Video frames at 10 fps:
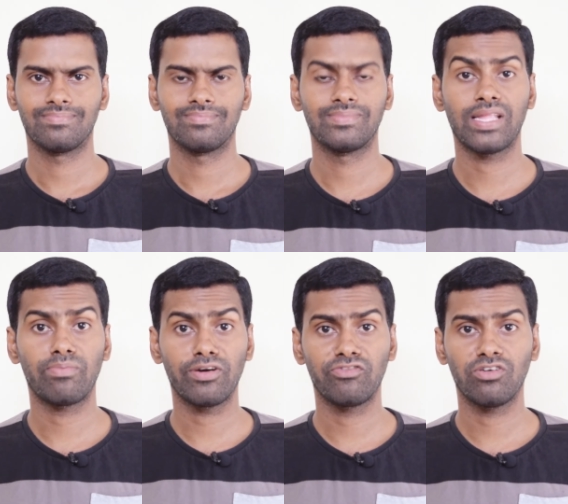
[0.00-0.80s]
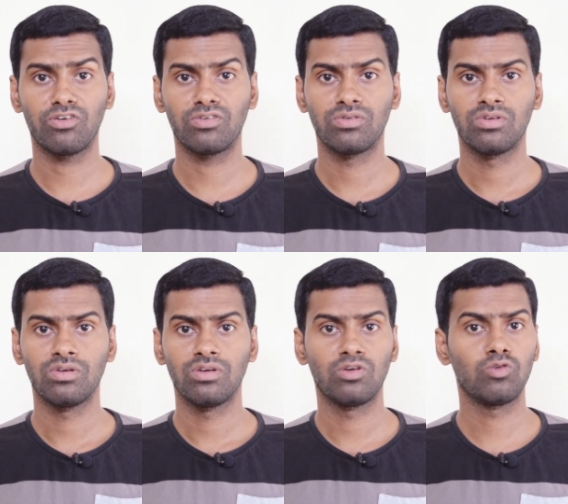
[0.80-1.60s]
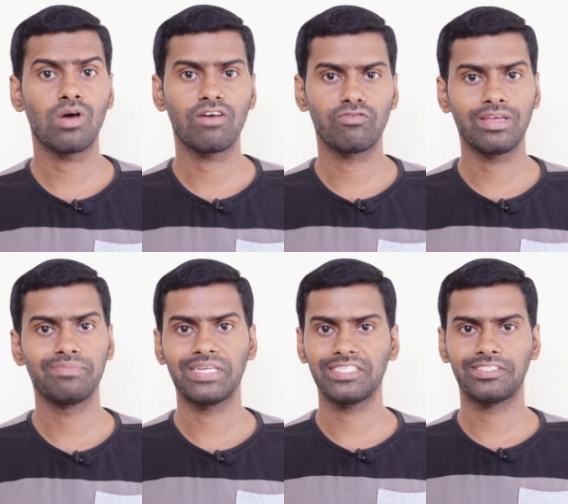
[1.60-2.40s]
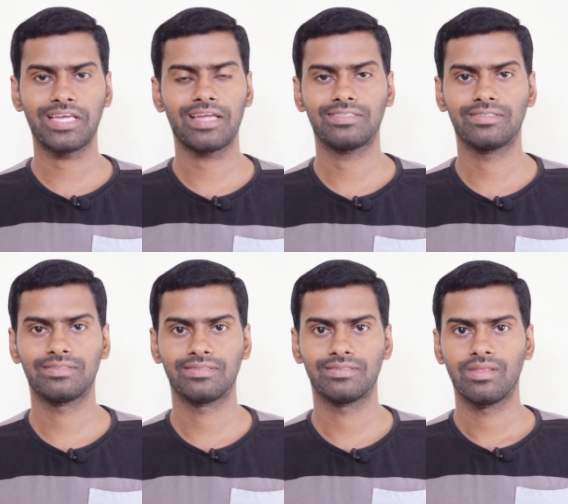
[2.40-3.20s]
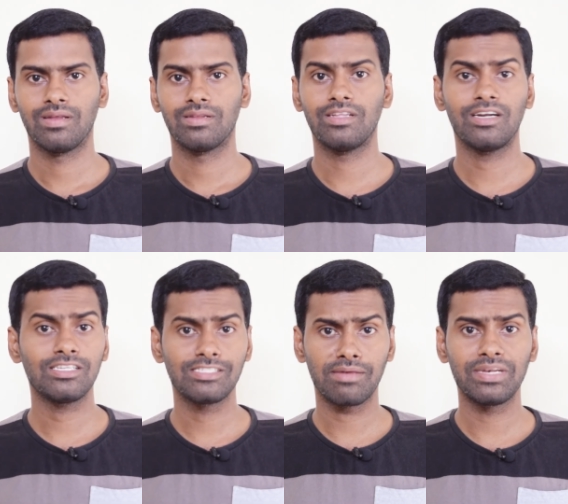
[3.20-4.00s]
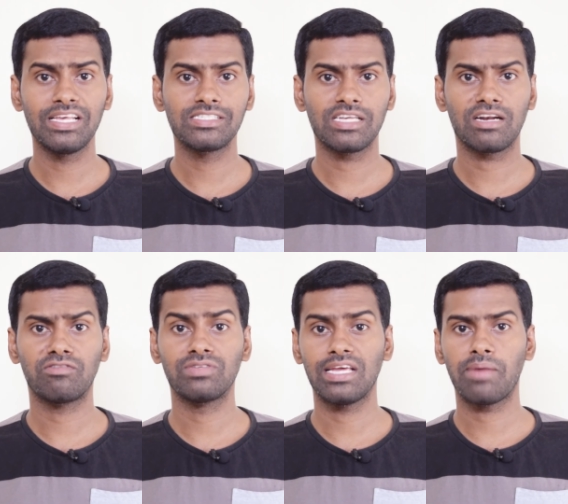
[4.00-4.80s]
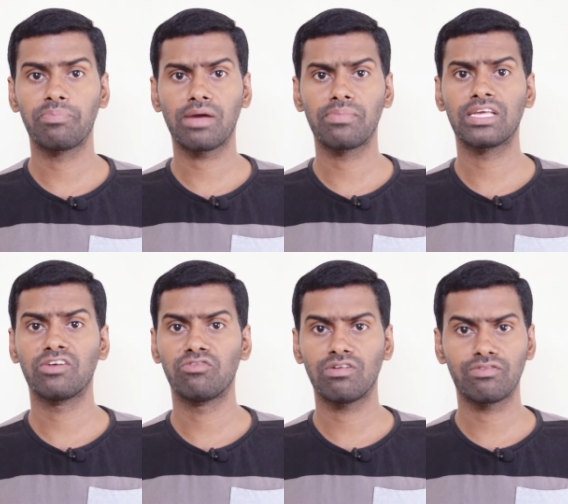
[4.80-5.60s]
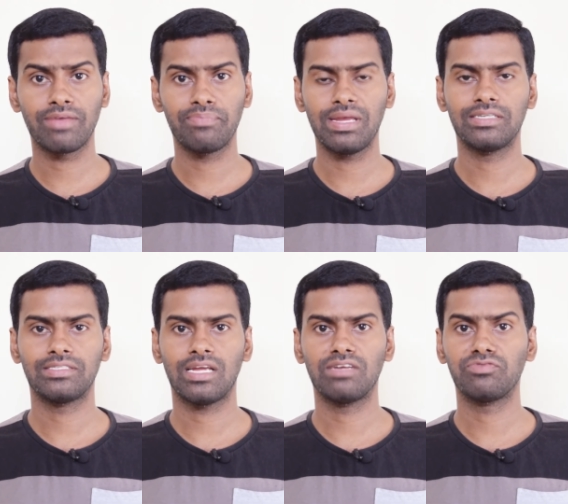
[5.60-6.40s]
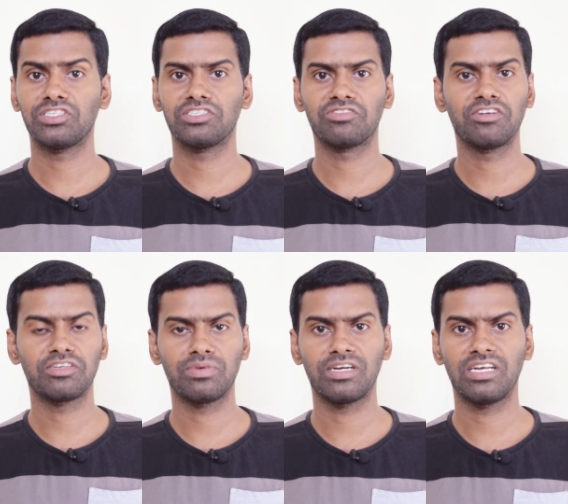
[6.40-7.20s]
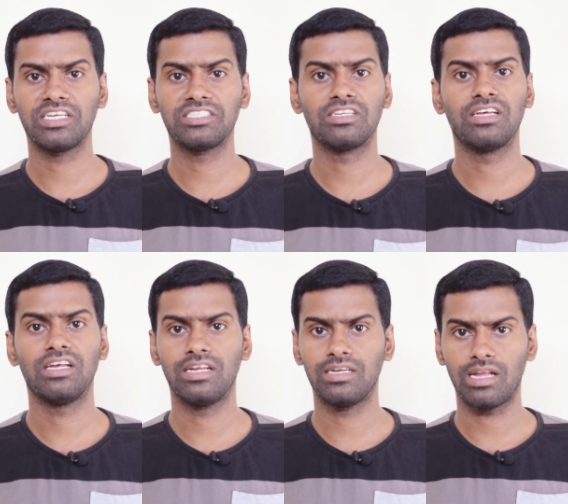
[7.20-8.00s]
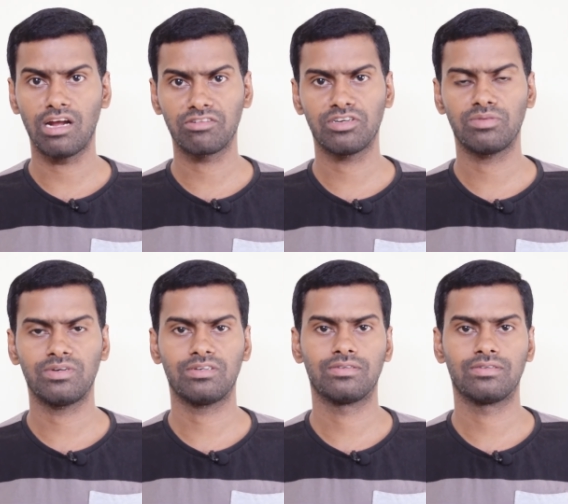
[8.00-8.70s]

Number 4. Huawei Mate 10 There are some leaks around the upcoming Huawei Mate 10 which is going to be released in October.